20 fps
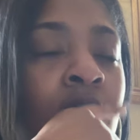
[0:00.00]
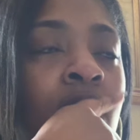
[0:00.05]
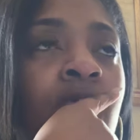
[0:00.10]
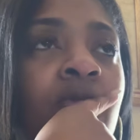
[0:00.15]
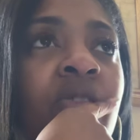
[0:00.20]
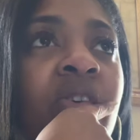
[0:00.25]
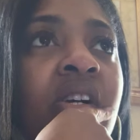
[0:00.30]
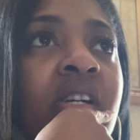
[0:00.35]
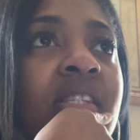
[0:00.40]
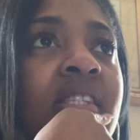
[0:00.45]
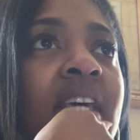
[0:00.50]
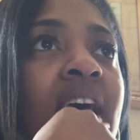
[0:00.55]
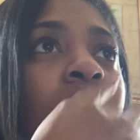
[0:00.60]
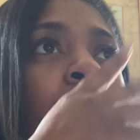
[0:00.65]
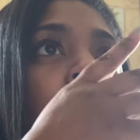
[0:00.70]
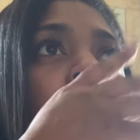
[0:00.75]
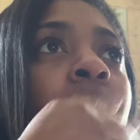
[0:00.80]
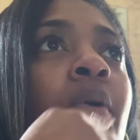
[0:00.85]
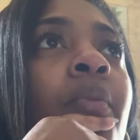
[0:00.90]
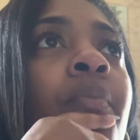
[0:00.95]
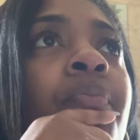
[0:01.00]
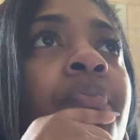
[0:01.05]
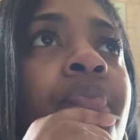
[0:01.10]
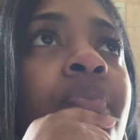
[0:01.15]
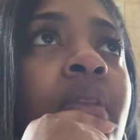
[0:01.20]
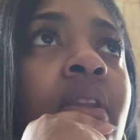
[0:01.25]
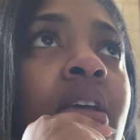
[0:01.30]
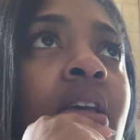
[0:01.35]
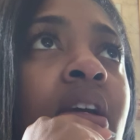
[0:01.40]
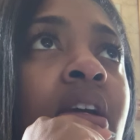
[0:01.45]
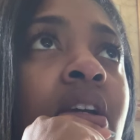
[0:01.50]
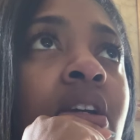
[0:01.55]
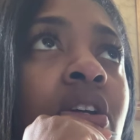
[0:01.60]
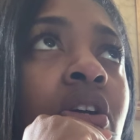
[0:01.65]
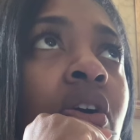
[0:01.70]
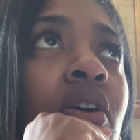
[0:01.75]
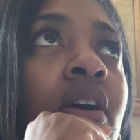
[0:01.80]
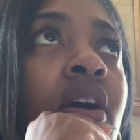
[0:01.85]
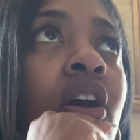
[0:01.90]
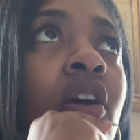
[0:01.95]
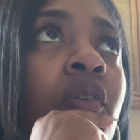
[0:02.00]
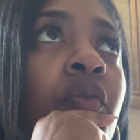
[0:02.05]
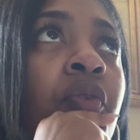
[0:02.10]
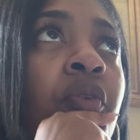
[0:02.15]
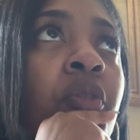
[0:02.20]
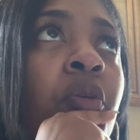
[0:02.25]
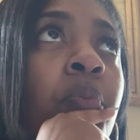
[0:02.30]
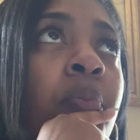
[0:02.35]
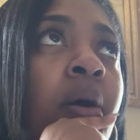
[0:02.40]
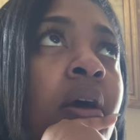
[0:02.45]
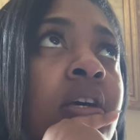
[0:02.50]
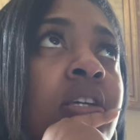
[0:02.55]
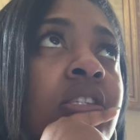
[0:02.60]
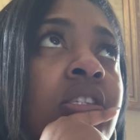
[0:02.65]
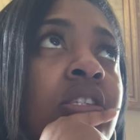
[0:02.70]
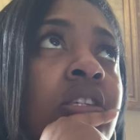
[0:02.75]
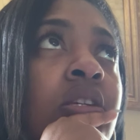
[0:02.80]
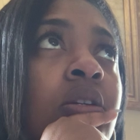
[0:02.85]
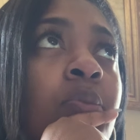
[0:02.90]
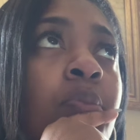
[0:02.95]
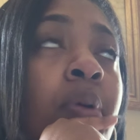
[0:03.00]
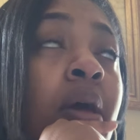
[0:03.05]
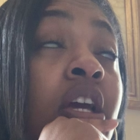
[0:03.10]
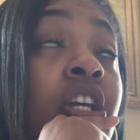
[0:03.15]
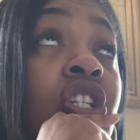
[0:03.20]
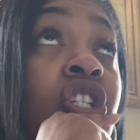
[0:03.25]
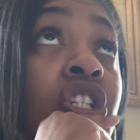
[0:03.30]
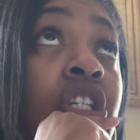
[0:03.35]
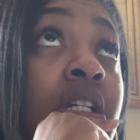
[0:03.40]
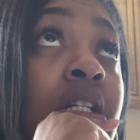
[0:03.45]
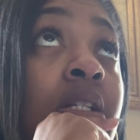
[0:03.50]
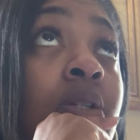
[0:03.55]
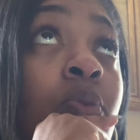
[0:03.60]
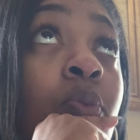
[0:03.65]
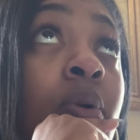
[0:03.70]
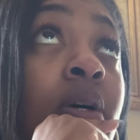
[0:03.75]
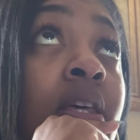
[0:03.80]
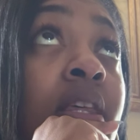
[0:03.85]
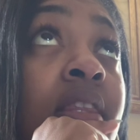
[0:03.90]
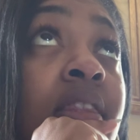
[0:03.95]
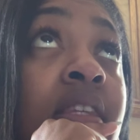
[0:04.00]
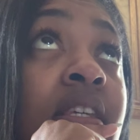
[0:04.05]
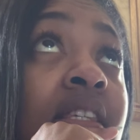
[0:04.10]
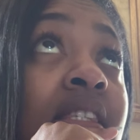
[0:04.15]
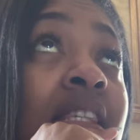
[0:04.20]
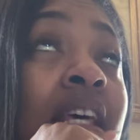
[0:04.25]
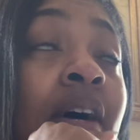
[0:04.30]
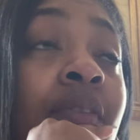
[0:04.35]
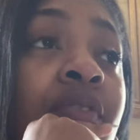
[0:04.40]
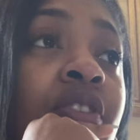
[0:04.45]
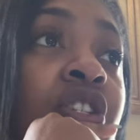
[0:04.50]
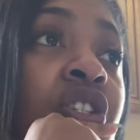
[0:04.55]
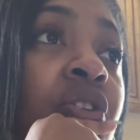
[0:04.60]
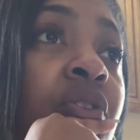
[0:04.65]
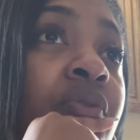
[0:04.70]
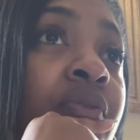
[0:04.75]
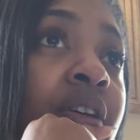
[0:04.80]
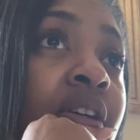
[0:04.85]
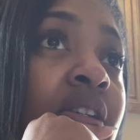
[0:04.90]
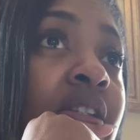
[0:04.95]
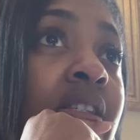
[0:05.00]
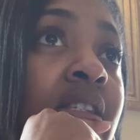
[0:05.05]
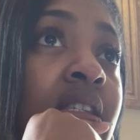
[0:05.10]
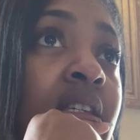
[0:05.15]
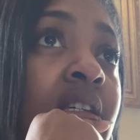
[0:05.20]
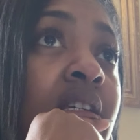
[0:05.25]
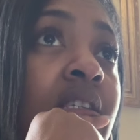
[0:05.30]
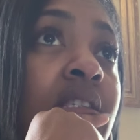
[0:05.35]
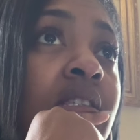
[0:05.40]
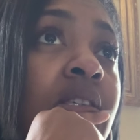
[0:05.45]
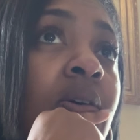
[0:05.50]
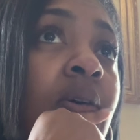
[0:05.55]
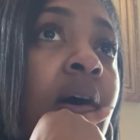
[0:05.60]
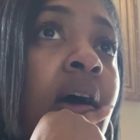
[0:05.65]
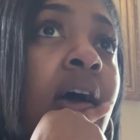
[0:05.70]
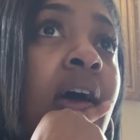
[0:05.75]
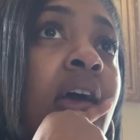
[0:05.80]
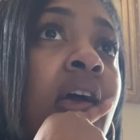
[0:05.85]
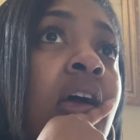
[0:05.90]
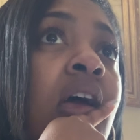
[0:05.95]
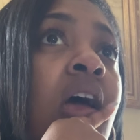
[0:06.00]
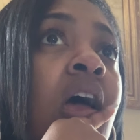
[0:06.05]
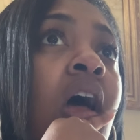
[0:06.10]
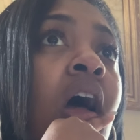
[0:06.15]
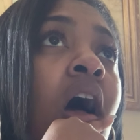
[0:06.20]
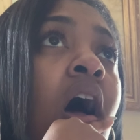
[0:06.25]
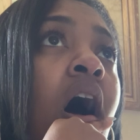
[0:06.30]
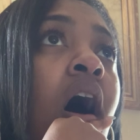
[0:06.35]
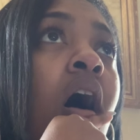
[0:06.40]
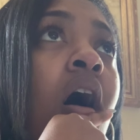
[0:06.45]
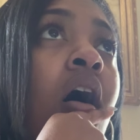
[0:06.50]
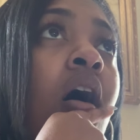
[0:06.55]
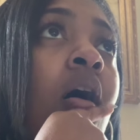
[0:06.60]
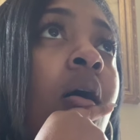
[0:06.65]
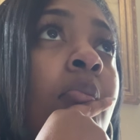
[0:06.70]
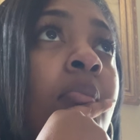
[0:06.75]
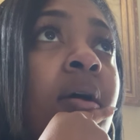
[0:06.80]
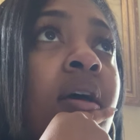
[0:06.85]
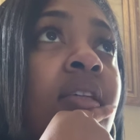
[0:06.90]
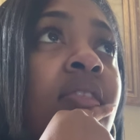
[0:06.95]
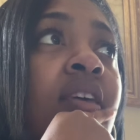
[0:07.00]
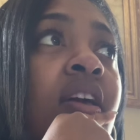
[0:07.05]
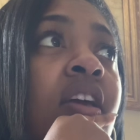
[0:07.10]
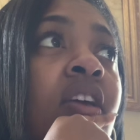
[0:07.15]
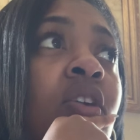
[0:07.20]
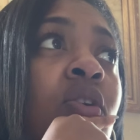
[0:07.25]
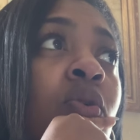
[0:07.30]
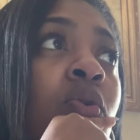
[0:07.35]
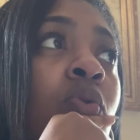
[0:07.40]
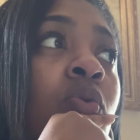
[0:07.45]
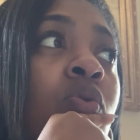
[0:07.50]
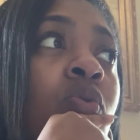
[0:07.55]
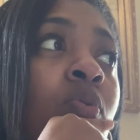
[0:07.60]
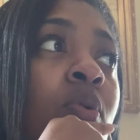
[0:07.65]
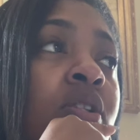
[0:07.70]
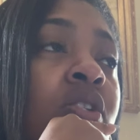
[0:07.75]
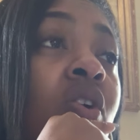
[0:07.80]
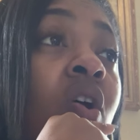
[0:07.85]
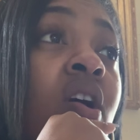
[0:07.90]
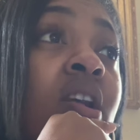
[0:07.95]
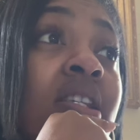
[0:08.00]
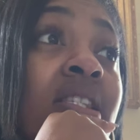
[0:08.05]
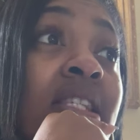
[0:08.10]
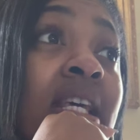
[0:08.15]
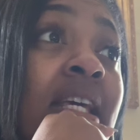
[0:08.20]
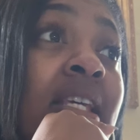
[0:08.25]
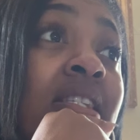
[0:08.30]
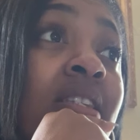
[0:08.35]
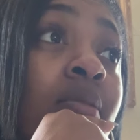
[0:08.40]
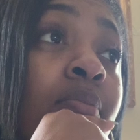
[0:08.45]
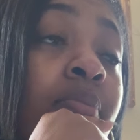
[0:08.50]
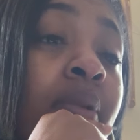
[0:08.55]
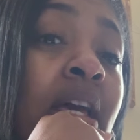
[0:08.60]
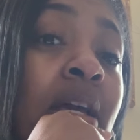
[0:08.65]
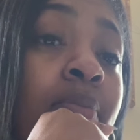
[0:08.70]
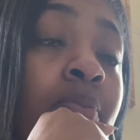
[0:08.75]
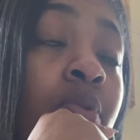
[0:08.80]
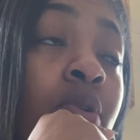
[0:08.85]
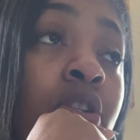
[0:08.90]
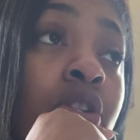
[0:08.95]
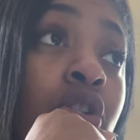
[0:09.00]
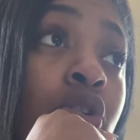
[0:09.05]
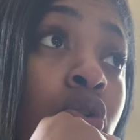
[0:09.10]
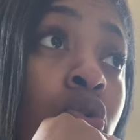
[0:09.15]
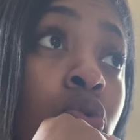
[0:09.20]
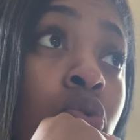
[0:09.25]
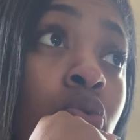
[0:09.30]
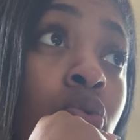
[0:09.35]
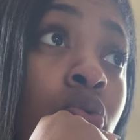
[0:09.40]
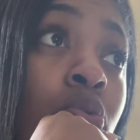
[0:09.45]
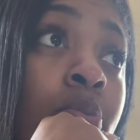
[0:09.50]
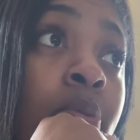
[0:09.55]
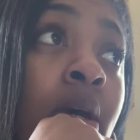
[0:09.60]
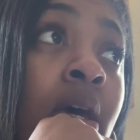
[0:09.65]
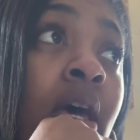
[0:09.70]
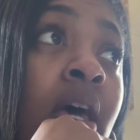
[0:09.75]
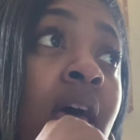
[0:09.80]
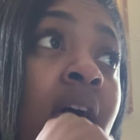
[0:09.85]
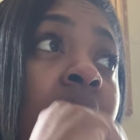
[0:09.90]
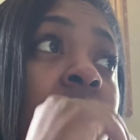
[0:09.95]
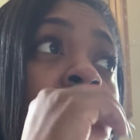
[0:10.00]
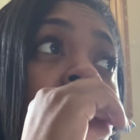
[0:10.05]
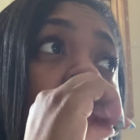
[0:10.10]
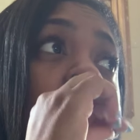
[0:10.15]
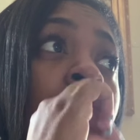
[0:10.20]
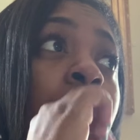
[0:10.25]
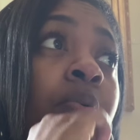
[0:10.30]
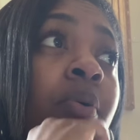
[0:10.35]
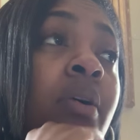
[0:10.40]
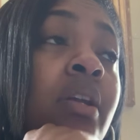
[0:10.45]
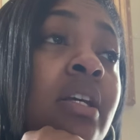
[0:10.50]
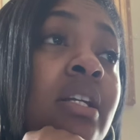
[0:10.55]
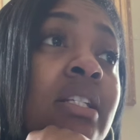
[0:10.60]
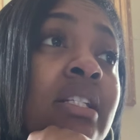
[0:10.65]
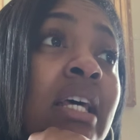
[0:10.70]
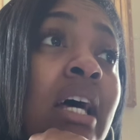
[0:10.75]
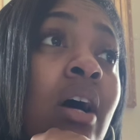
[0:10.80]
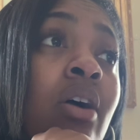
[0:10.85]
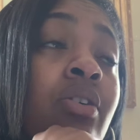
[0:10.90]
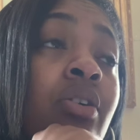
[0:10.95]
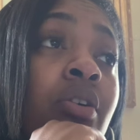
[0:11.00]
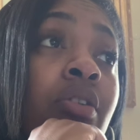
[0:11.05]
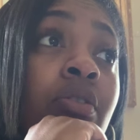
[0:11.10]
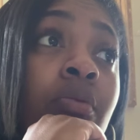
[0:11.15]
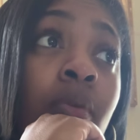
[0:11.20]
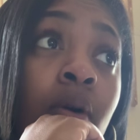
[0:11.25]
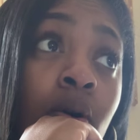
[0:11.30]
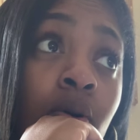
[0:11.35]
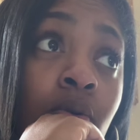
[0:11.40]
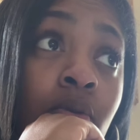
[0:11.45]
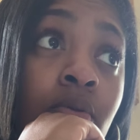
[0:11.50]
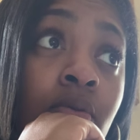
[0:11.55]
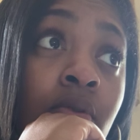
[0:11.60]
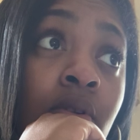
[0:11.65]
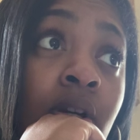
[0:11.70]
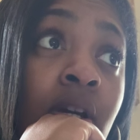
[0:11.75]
For example, you're caring for the patient with esophageal varices, okay? And they use what's called a Sangster-Blakemore tube, and they put it down your throat,